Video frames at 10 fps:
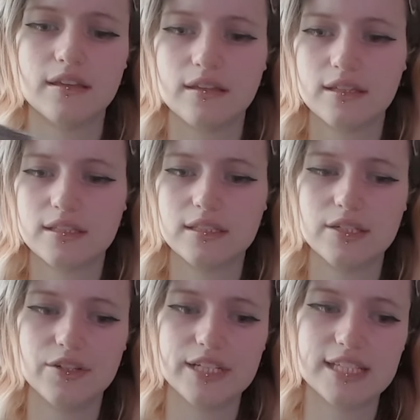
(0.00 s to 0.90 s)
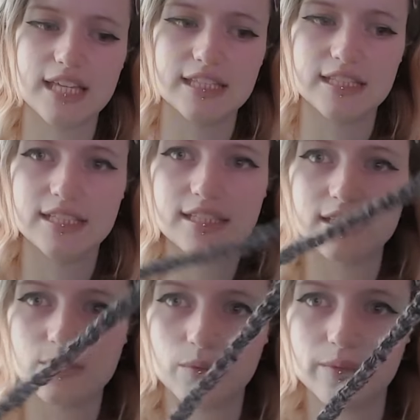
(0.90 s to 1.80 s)
it's decrease, and then this
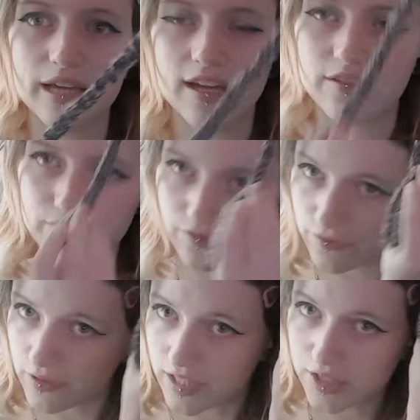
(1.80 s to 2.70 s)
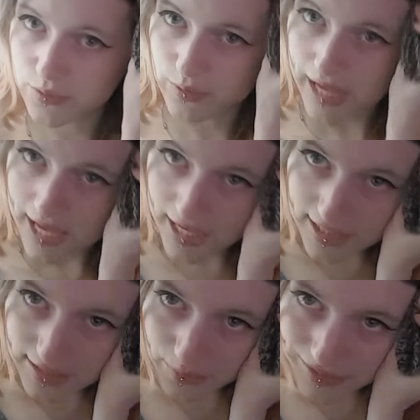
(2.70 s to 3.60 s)
is what we have for the actual head,
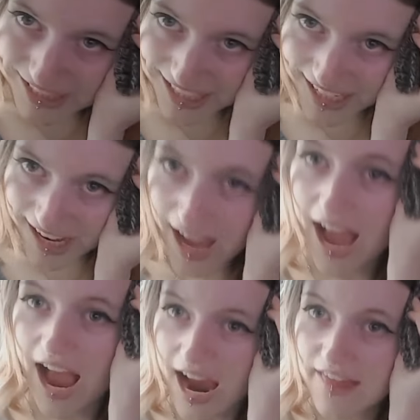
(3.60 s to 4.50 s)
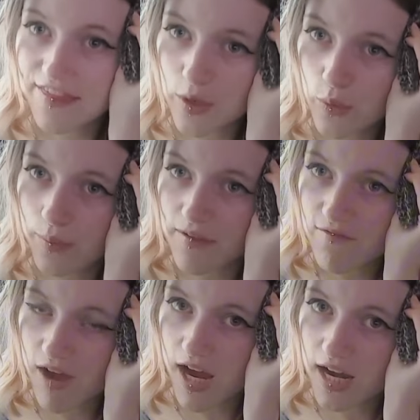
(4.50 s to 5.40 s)
which I think will be
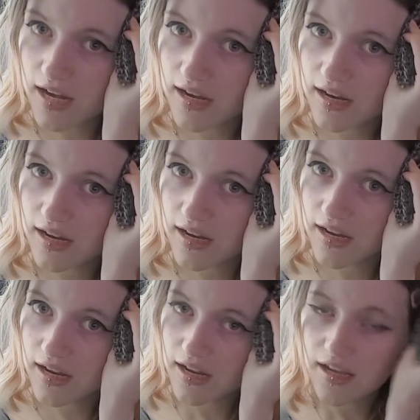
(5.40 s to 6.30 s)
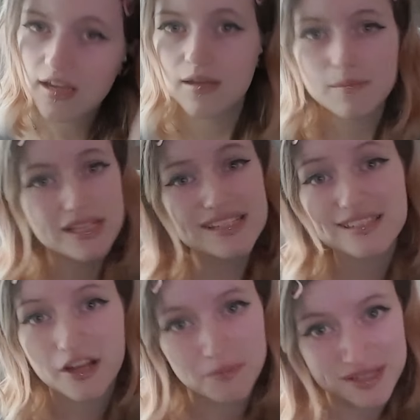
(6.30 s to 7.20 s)
fine. Please
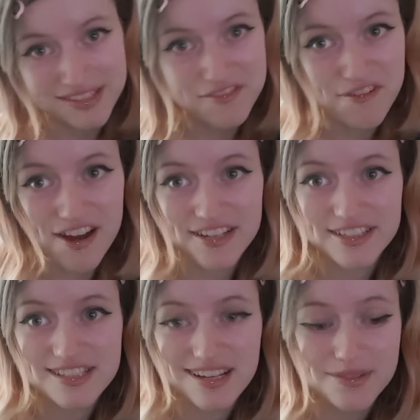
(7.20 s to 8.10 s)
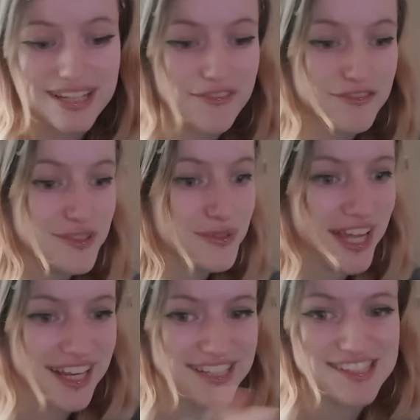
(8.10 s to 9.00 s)
tell me it's fine, because I only have a few
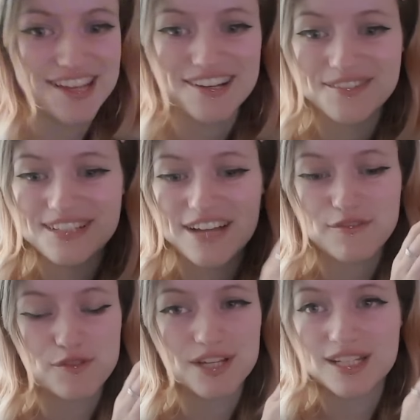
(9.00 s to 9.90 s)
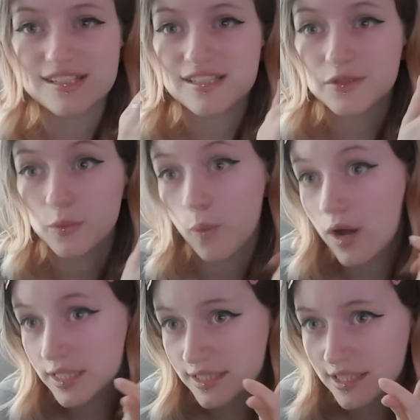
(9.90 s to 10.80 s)
days, and I only have a few days till
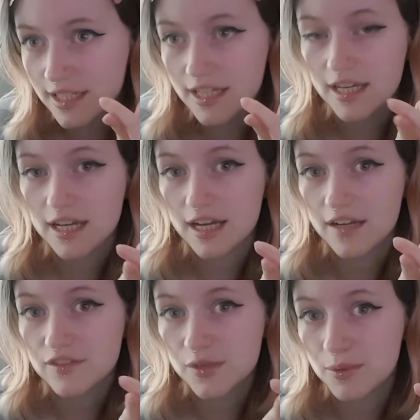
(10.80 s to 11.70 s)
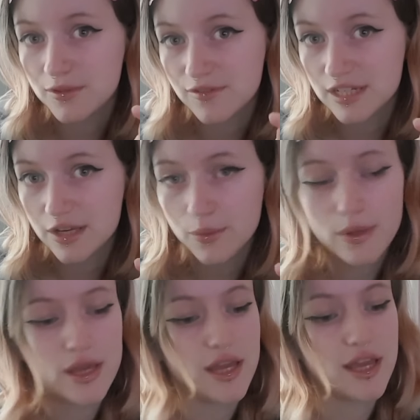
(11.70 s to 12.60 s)
1, I have to upload the video,
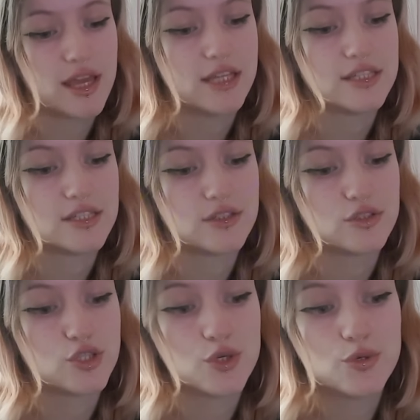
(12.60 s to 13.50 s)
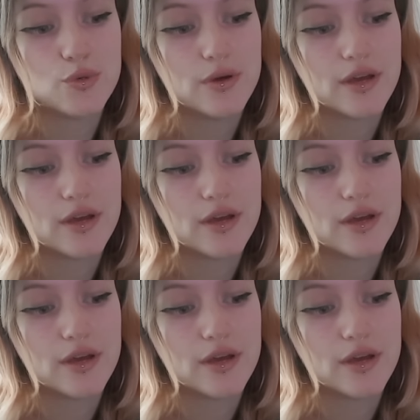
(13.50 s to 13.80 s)
until 2,